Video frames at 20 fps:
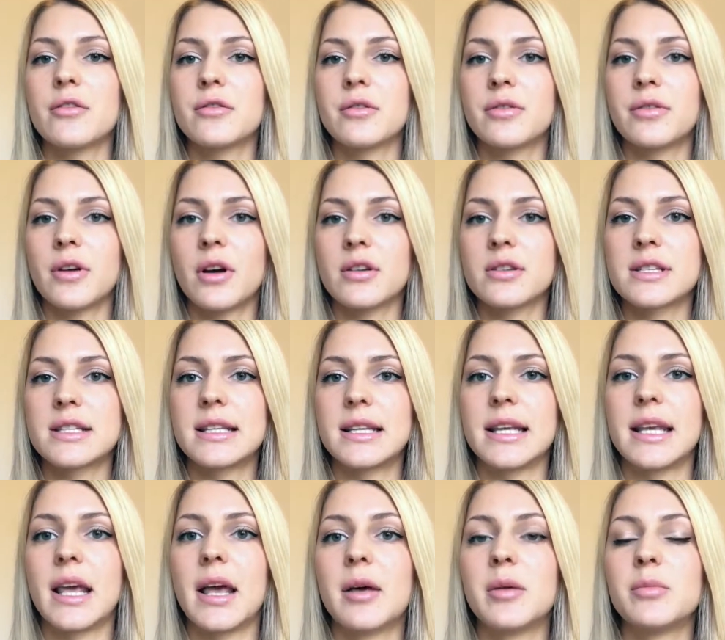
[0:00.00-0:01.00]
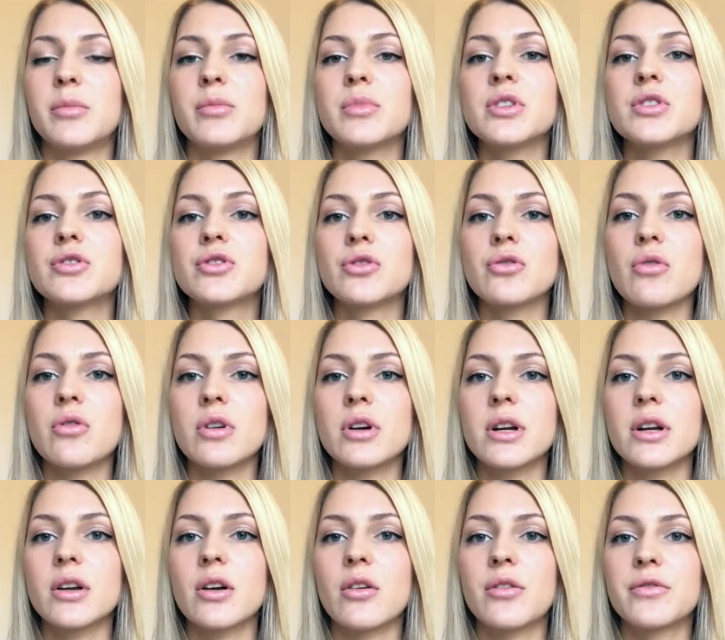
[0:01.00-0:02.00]
Firstly,
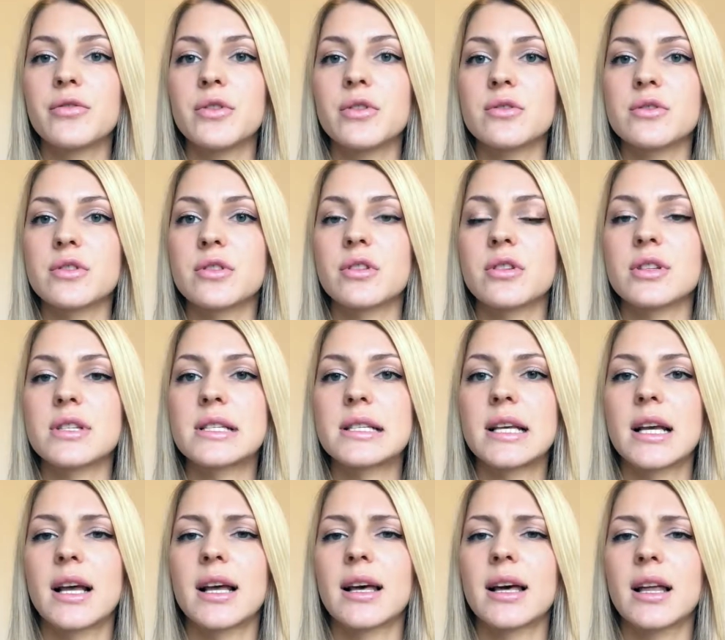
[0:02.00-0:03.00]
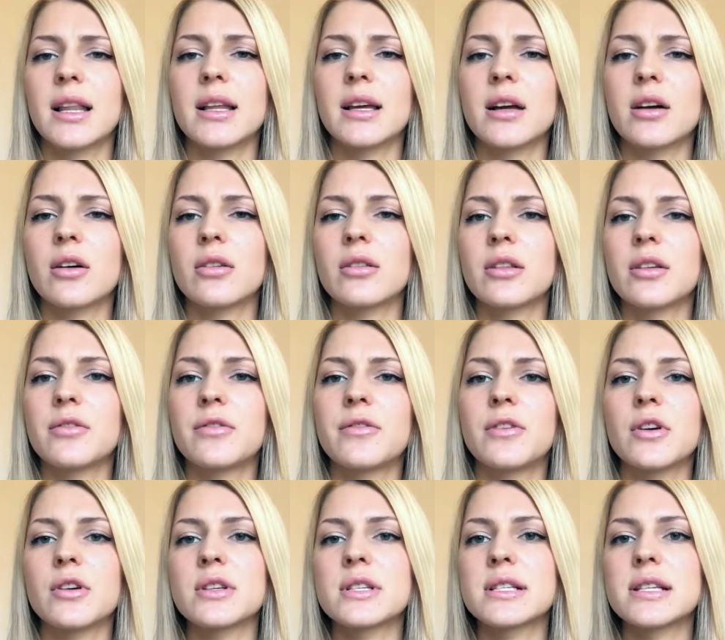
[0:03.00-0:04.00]
majority of users click on the
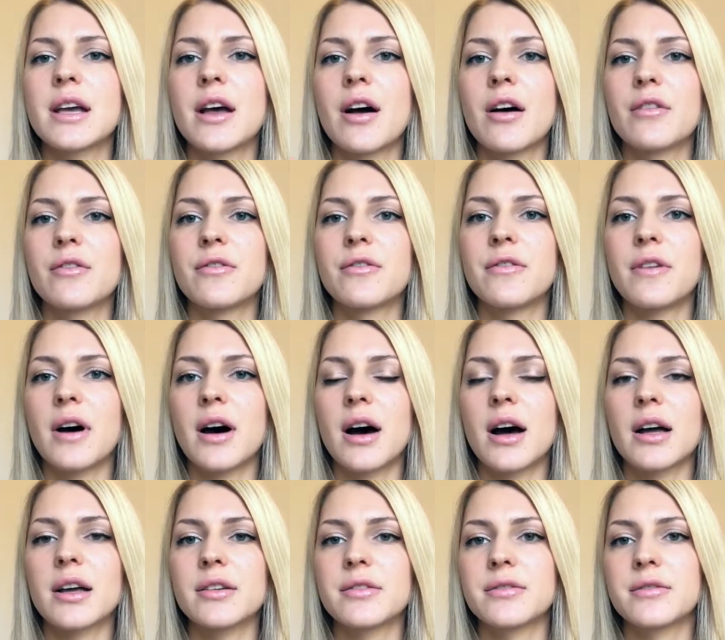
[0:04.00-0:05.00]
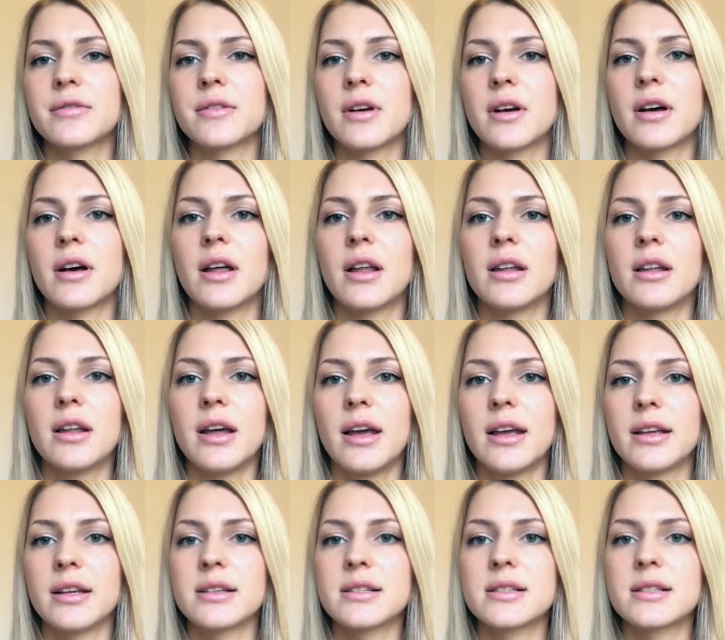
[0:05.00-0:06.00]
first 5
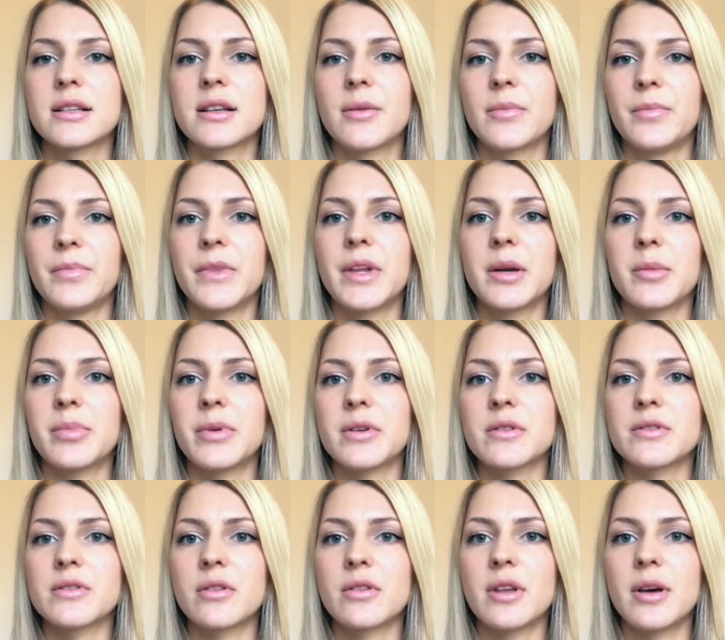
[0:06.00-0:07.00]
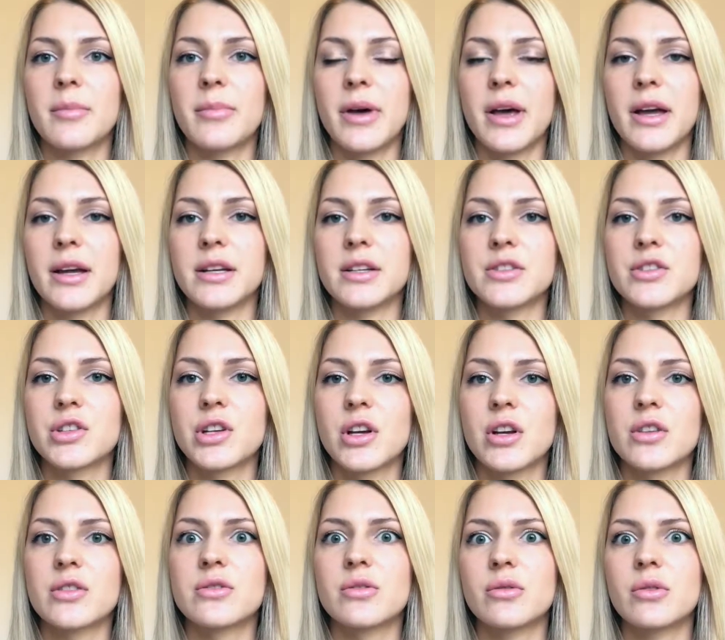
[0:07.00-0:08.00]
links that appears on their page.
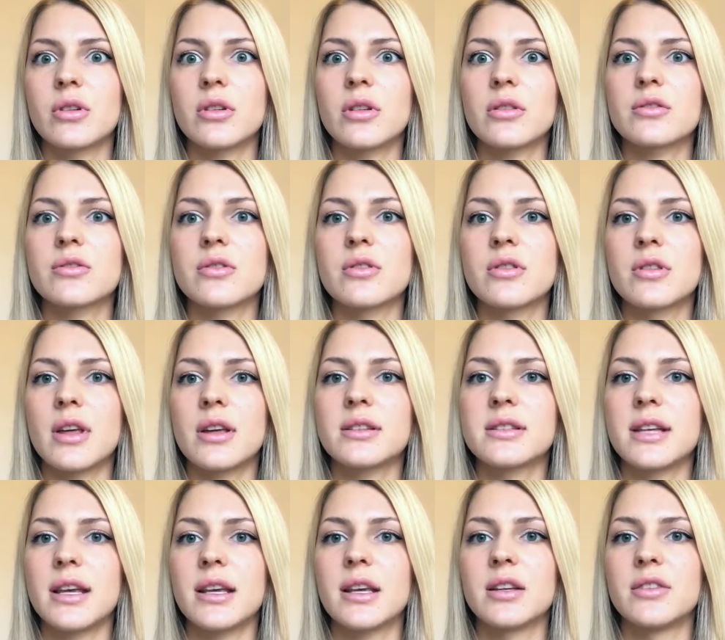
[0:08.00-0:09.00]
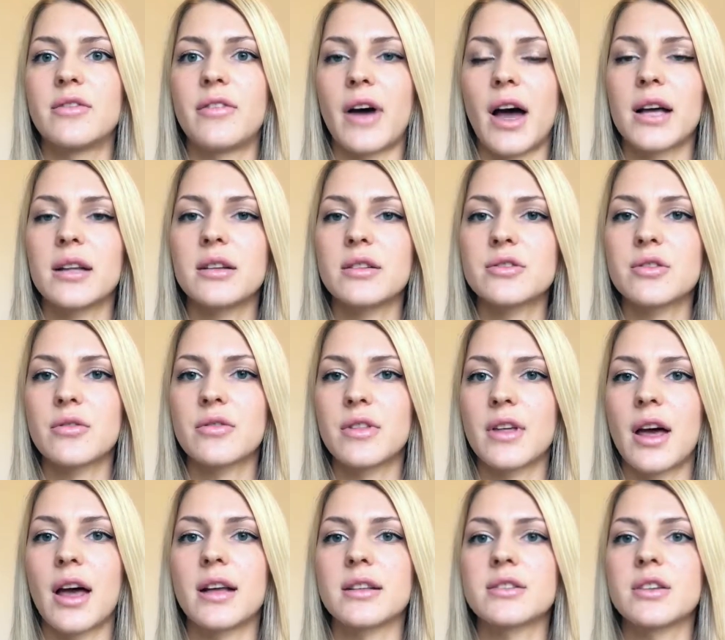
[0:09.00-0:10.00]
So in order to take advantage of
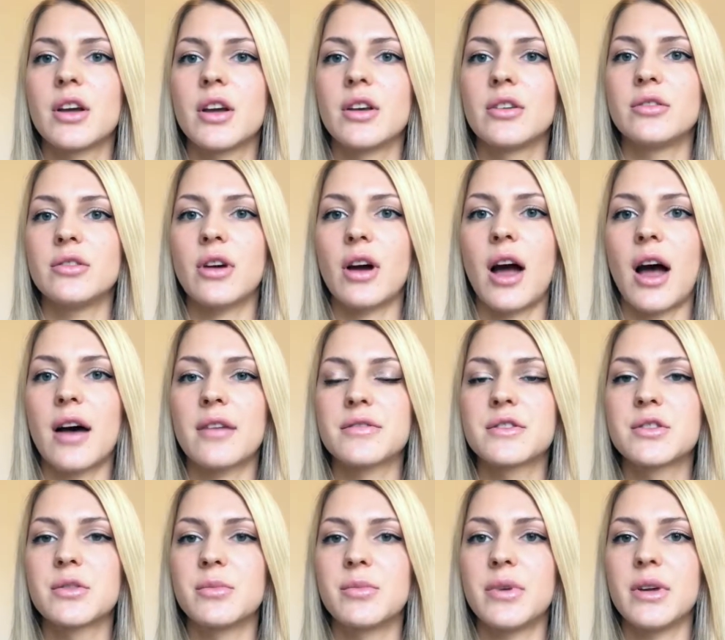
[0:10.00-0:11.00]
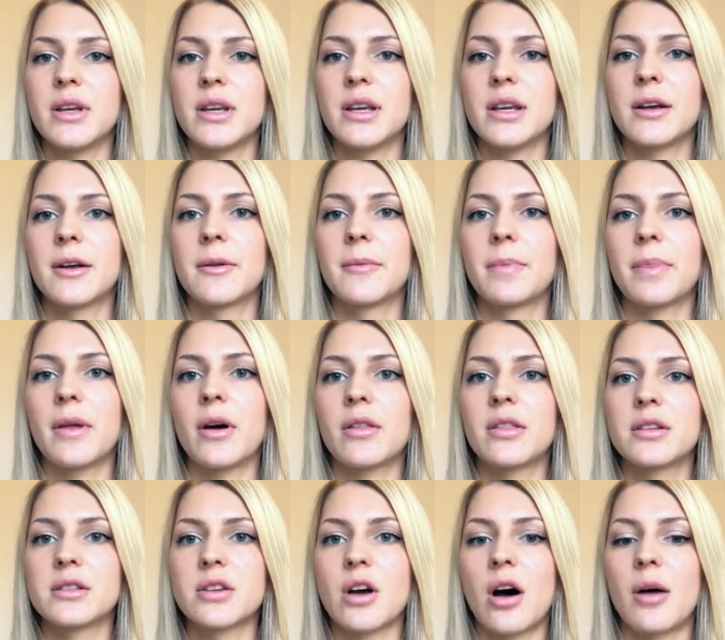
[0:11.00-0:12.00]
that, you have to be on
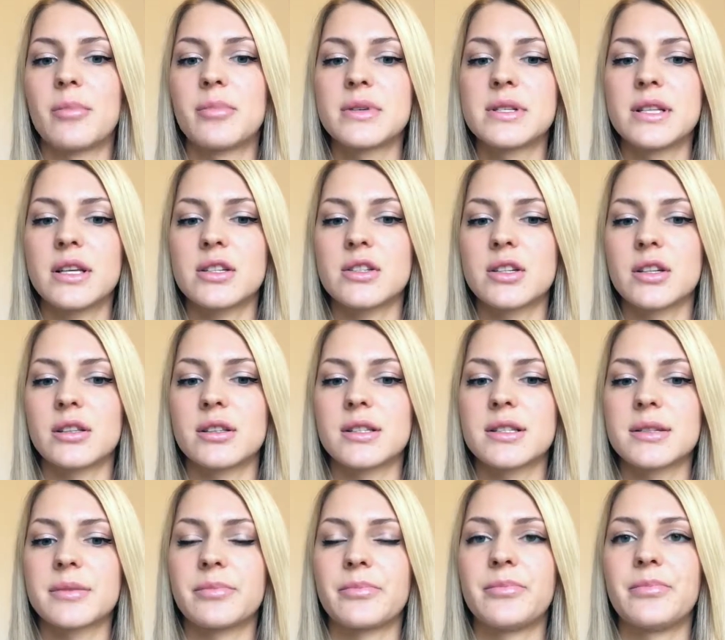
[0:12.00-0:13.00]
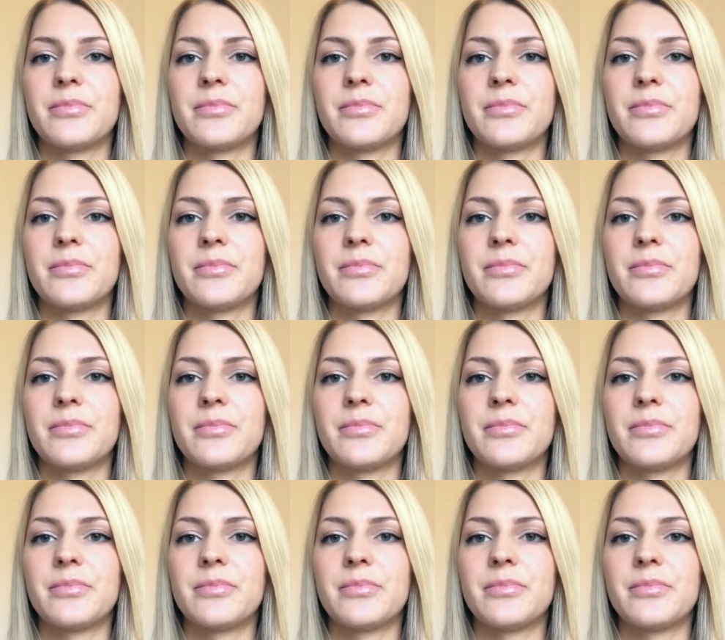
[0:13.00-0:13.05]
the top positions.